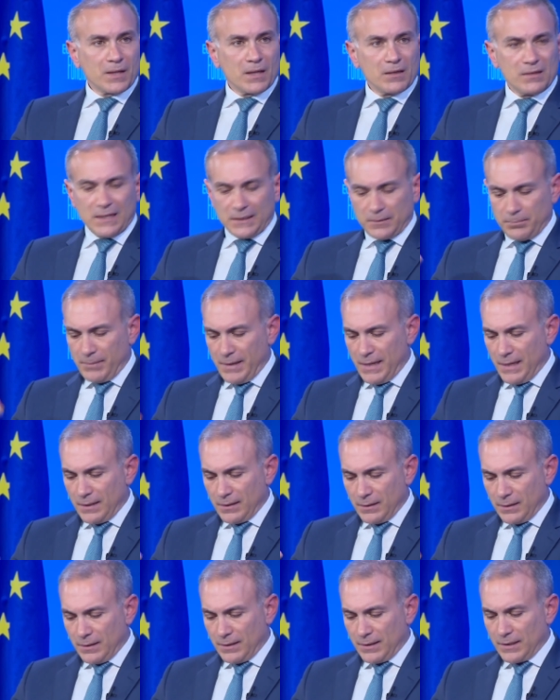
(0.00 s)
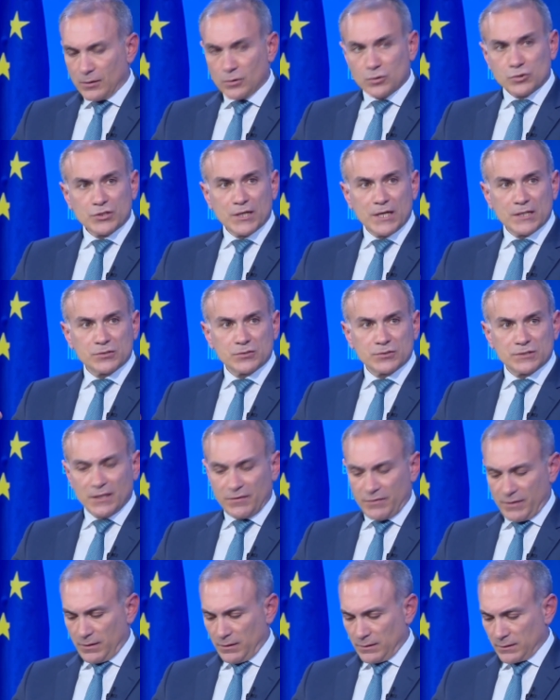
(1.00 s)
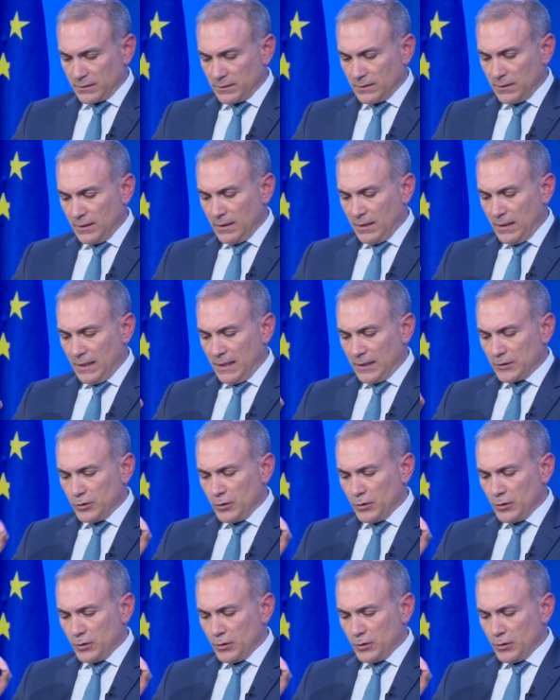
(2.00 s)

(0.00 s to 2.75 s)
that make negotiations difficult. Do you